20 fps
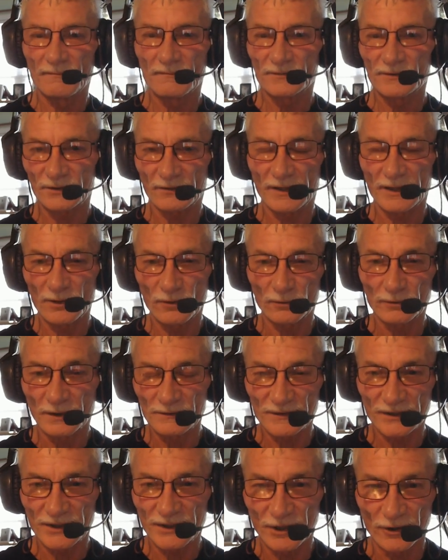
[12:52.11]
So they hold a
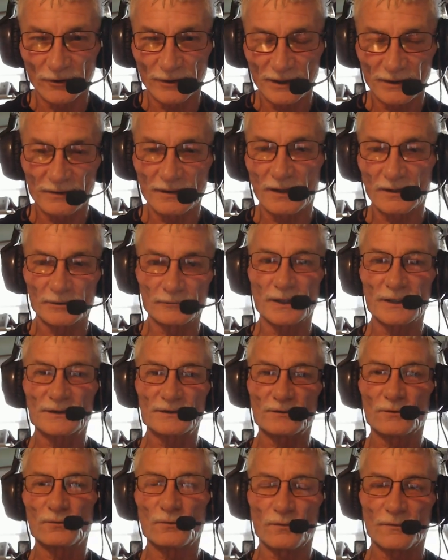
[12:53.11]
security that underwrites
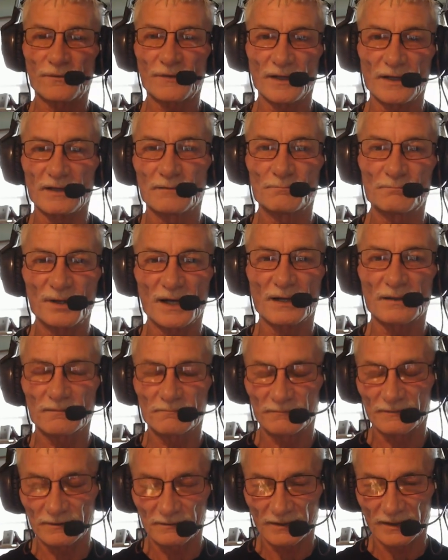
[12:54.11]
the whole thing, but
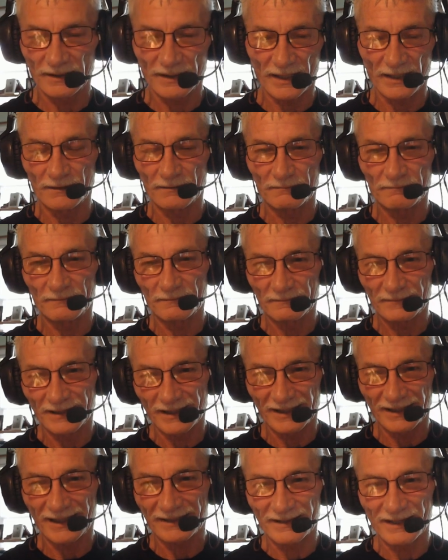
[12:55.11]
again, got
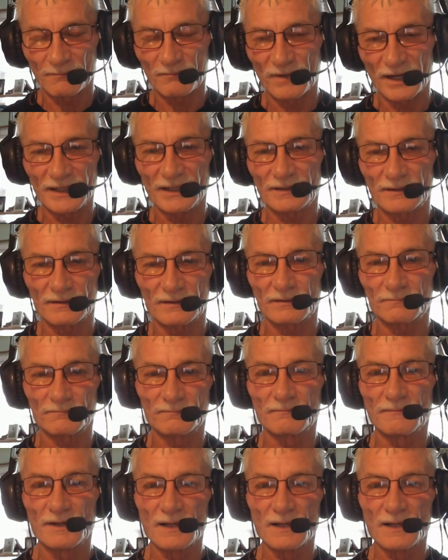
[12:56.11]
to get that money to them.